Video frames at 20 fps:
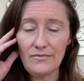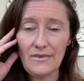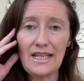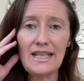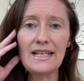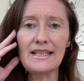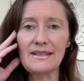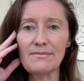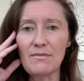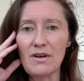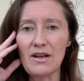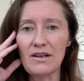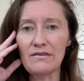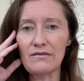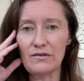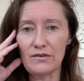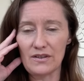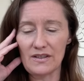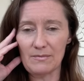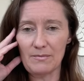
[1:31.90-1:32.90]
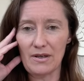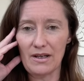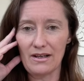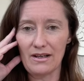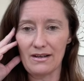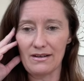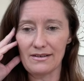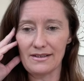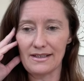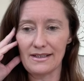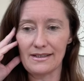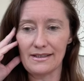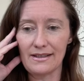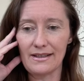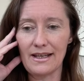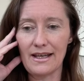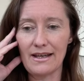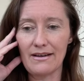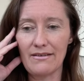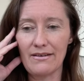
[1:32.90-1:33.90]
is mindfulness Pilates.
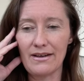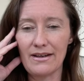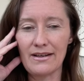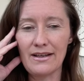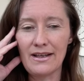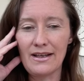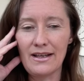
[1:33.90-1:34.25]
And there are,